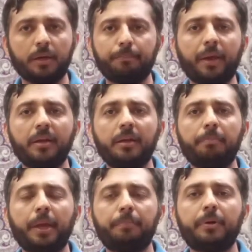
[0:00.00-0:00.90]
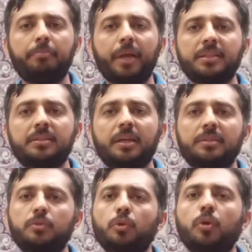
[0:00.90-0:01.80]
pen and paper based
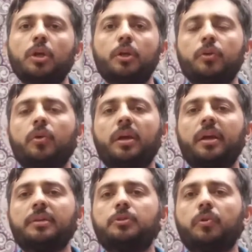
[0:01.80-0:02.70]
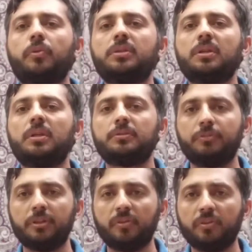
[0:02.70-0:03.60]
test, so you're going to get your result
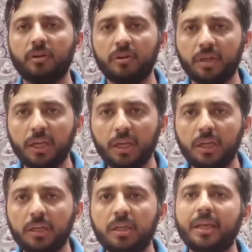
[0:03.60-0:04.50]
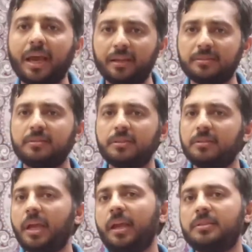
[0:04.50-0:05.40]
within 13 calendar
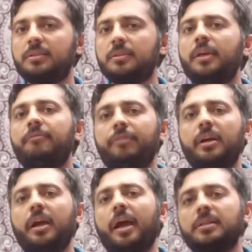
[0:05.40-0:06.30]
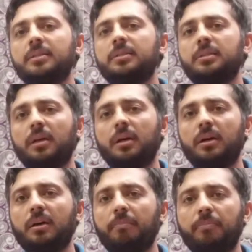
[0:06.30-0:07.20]
days, whereas
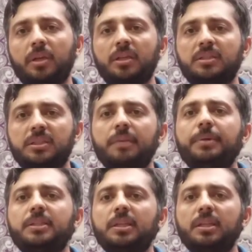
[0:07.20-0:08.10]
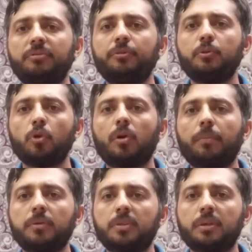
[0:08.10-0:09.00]
the CBT, if you talk
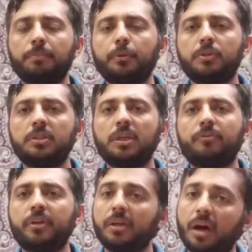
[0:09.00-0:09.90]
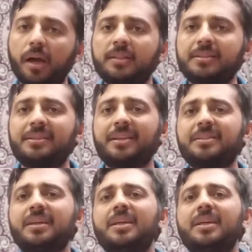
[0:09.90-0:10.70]
about the computer delivered IELTS test,